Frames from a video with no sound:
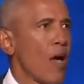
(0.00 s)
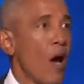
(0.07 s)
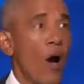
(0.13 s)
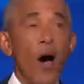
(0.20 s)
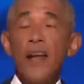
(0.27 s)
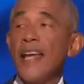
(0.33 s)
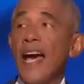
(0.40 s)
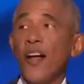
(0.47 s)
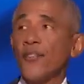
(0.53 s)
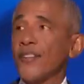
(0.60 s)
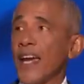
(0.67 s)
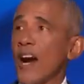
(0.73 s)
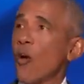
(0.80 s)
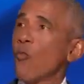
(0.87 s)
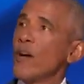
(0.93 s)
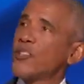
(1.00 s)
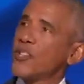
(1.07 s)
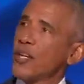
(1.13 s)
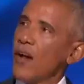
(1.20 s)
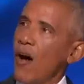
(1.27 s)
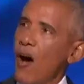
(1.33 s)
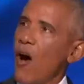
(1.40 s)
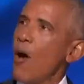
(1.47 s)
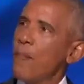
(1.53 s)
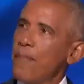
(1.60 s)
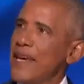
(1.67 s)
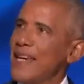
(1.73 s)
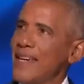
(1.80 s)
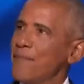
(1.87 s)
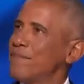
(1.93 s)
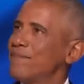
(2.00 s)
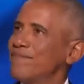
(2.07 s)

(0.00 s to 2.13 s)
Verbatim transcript: On health care, we should all be